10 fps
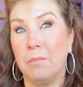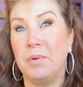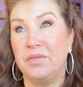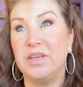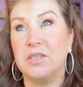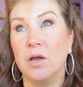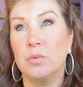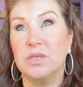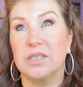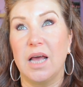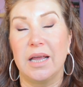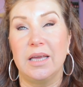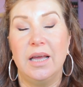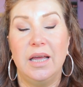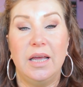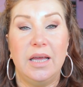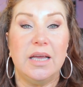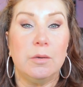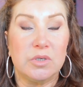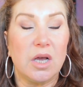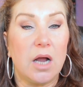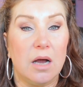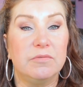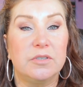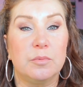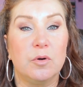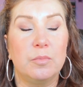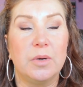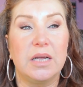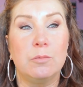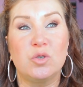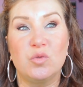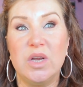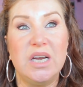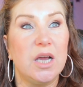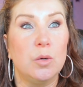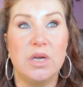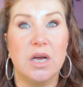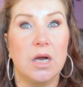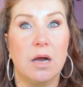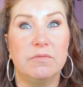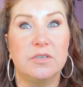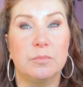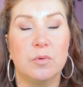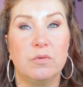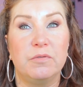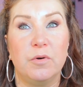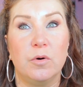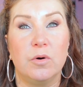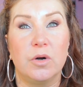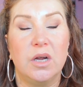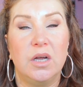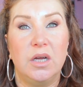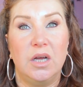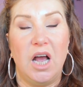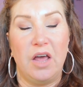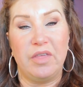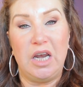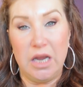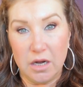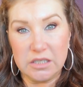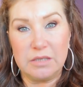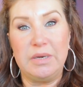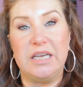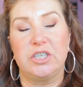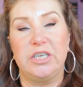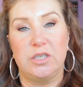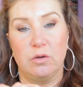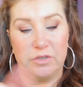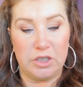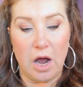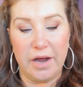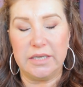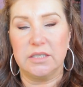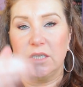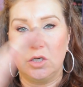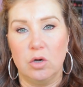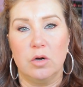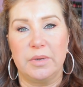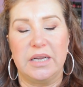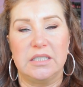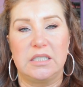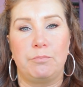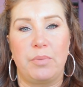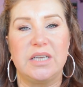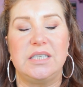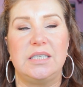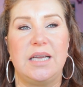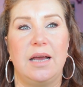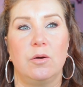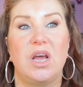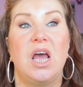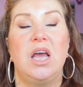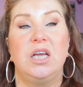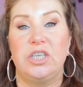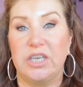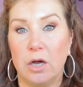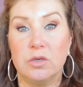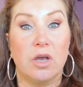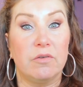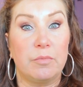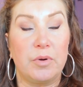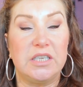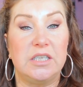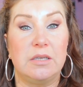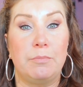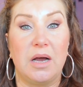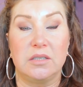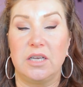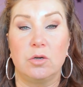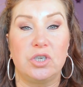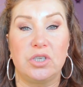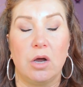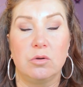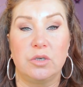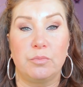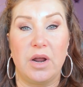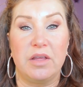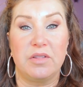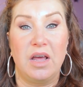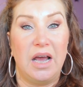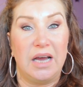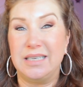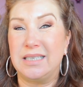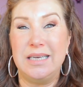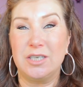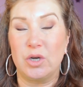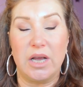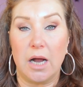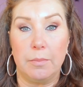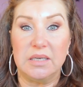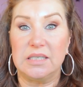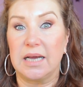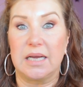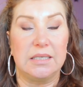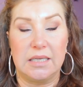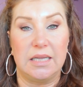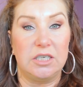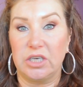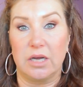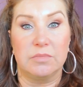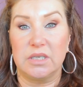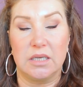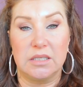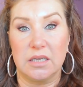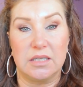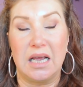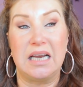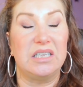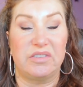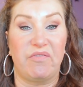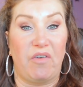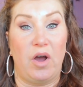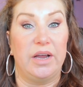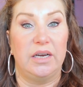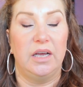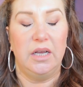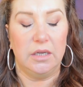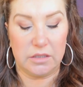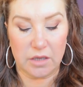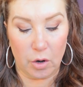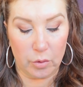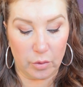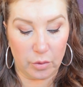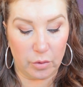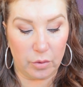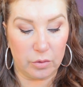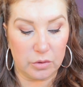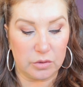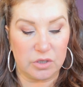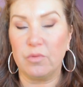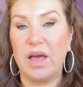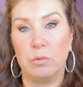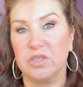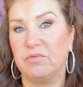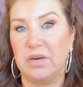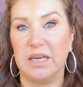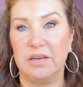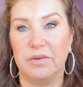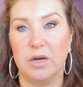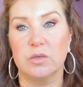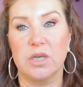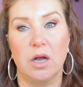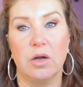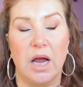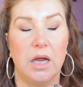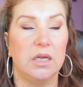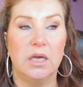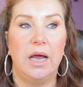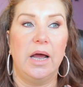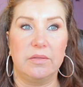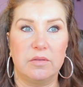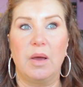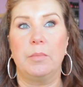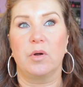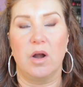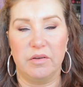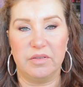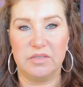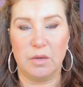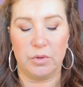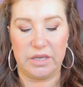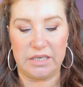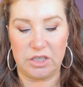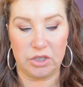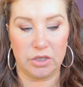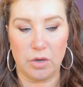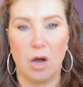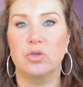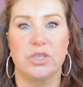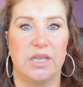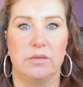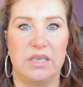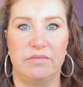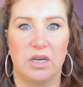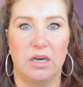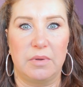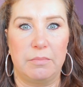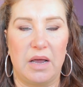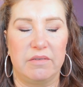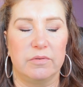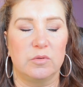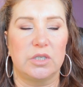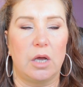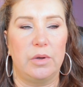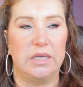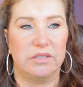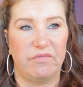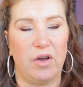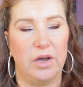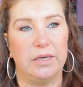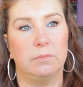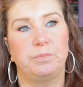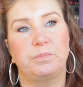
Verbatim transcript: But this, I would say, it was uncomfortable, but it was really only uncomfortable for, at the last minute, she sort of tightens the knob and it presses down. She goes over, presses a button, tells you to hold your breath, and it's literally a couple of seconds, and then she comes and undoes it and it's fine. So, so that was a relief, you know, it's like, okay, had the mammograph, they've done what they need to do, ultrasound's never gonna be painful, so it's fine.